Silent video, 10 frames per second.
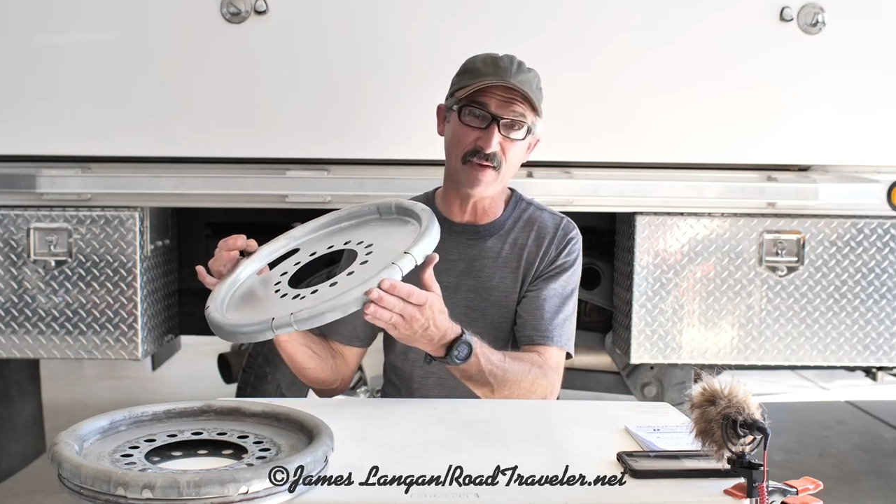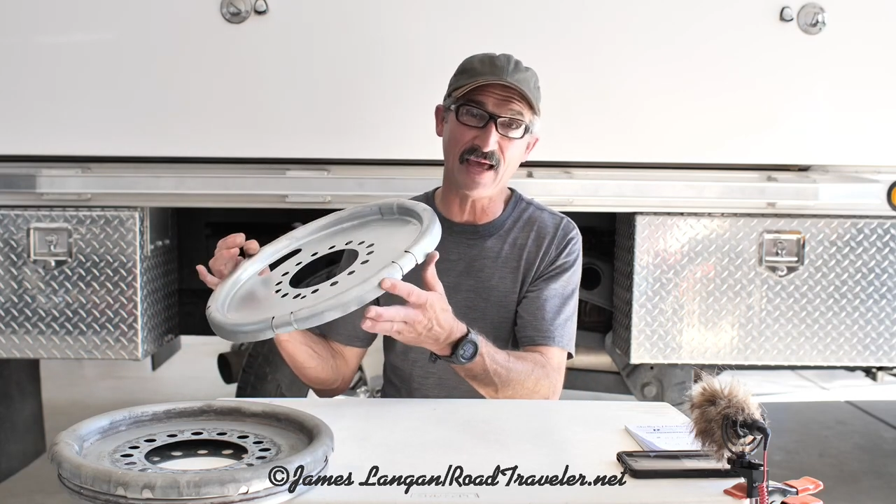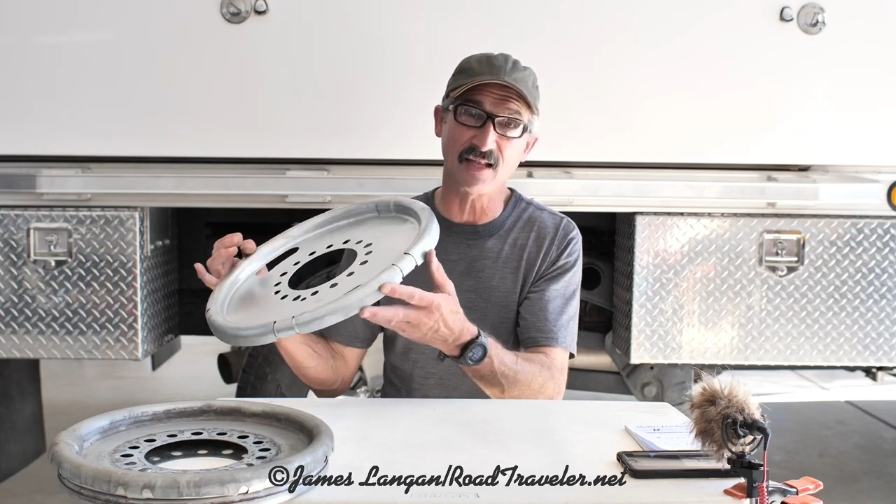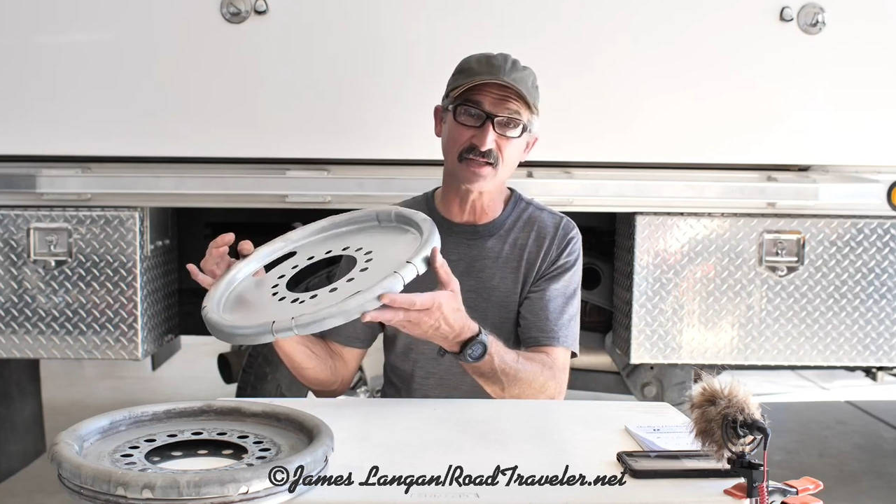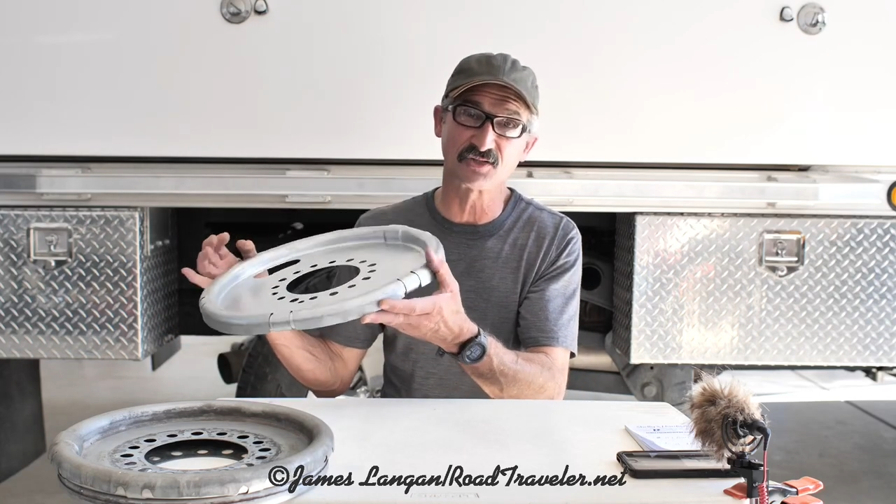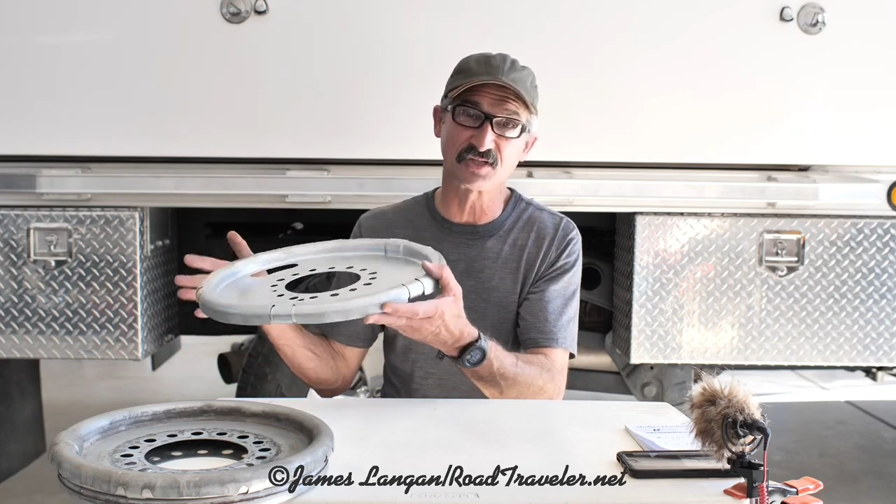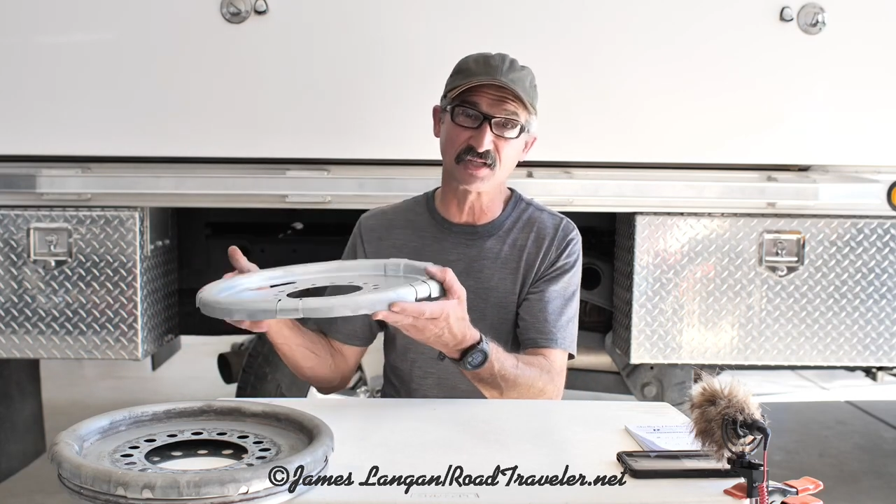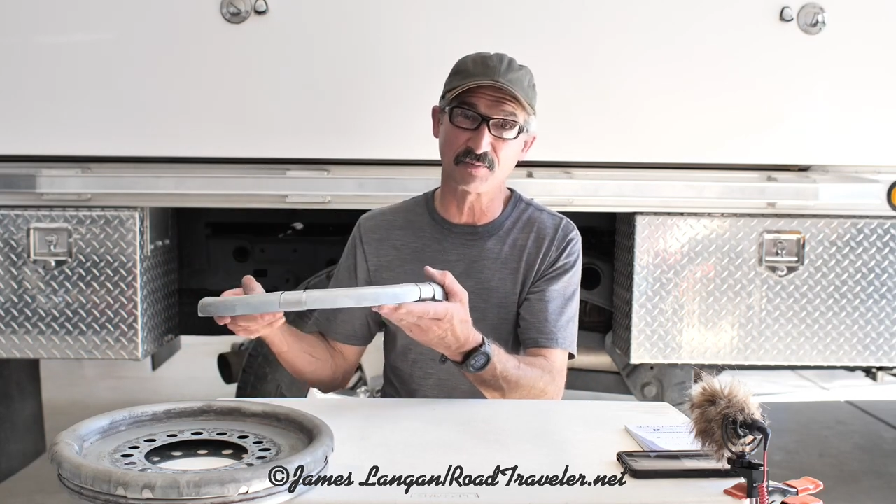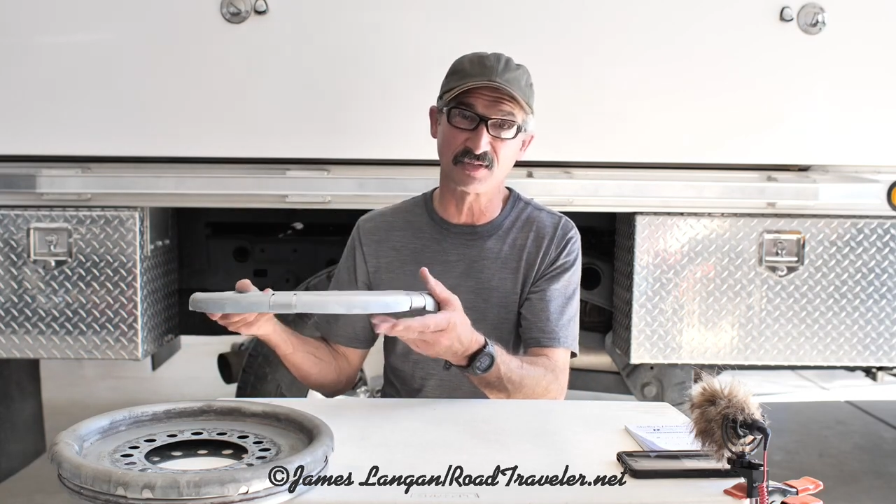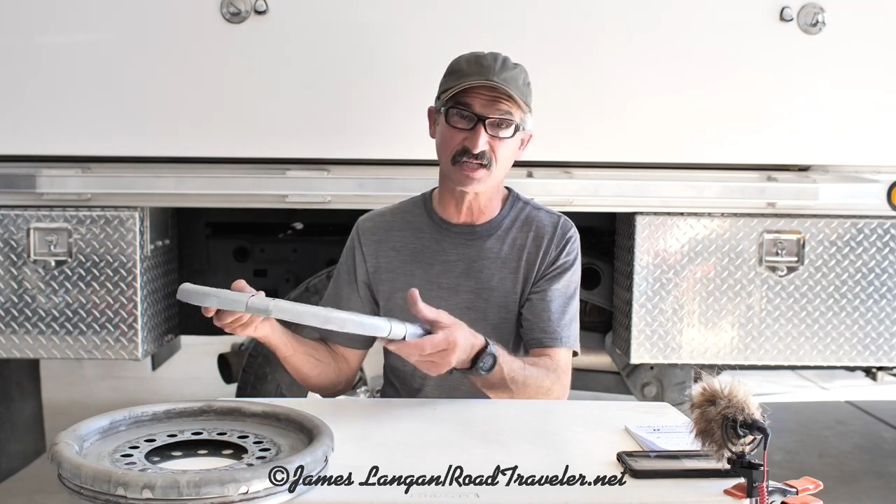
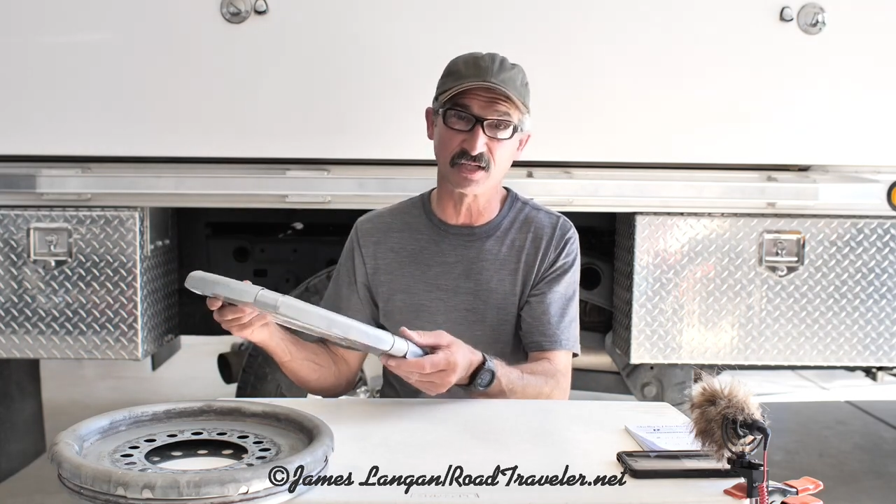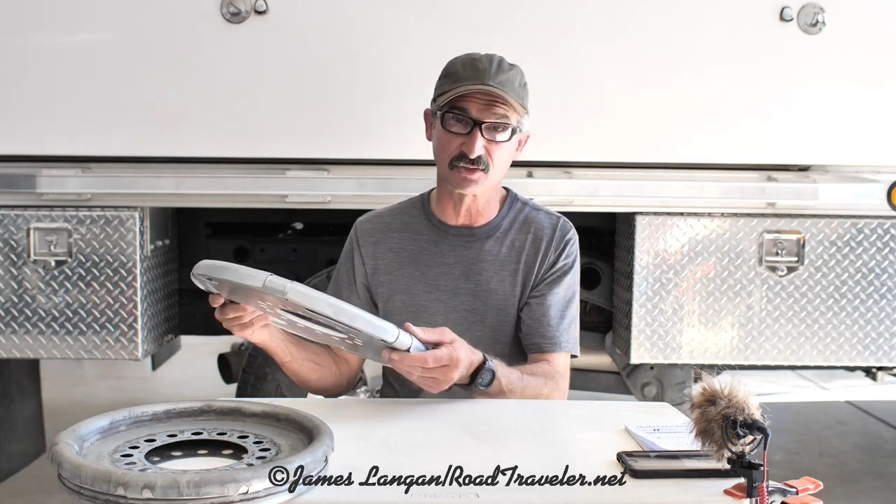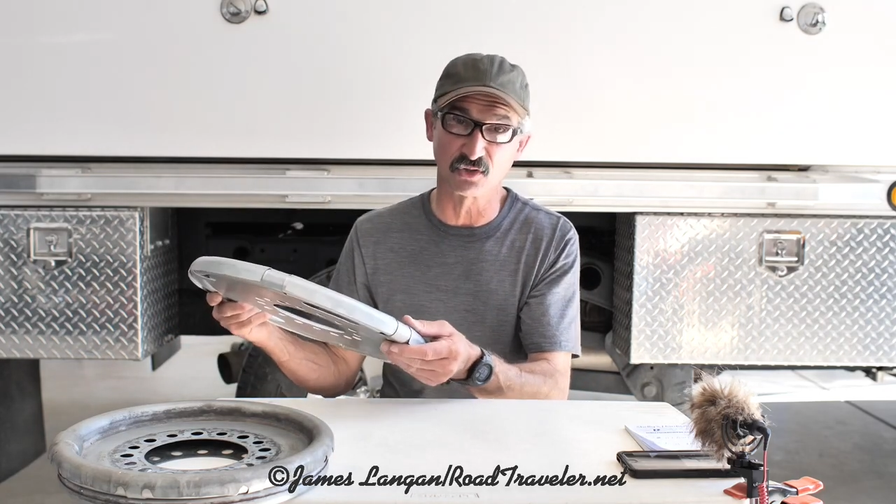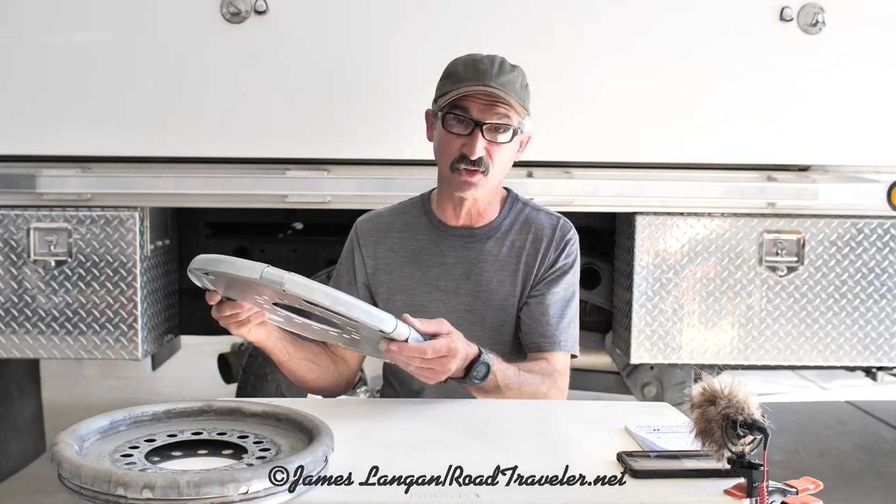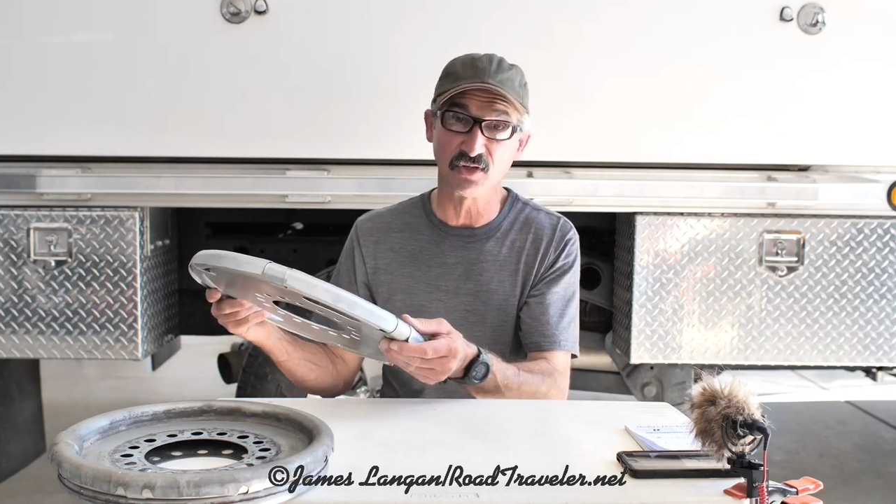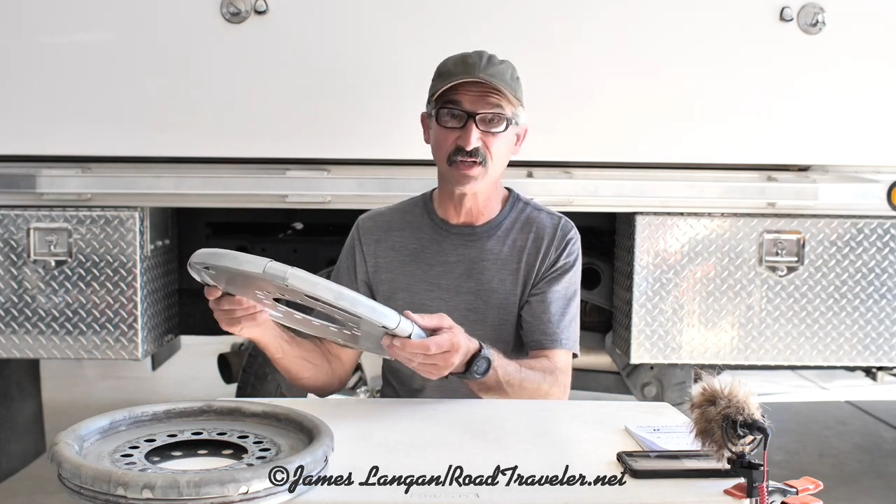balancing potential